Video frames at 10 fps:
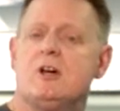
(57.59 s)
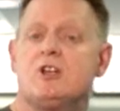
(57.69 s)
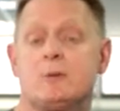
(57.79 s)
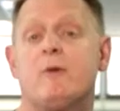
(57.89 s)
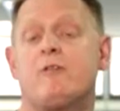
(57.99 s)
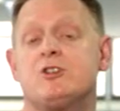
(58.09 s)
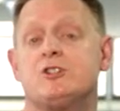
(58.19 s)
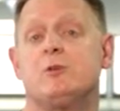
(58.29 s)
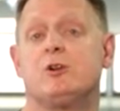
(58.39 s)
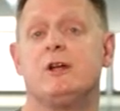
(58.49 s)
Some of our
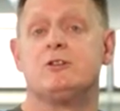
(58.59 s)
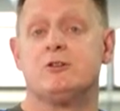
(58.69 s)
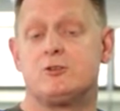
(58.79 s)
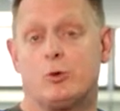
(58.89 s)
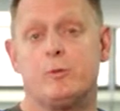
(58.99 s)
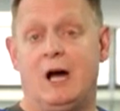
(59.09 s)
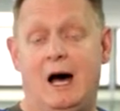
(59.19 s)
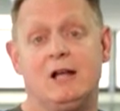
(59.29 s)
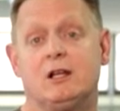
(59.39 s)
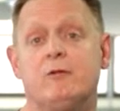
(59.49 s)
simulations will be
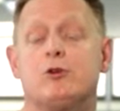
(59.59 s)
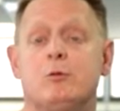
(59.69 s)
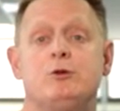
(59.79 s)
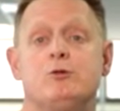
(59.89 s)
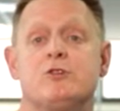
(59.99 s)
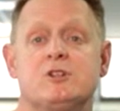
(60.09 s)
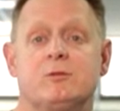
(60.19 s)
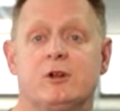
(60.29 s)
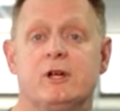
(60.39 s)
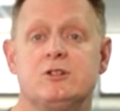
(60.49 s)
high-level computer
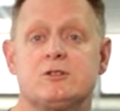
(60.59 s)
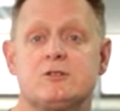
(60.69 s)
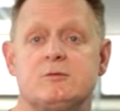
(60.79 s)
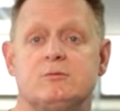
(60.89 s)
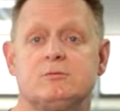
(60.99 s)
simulations.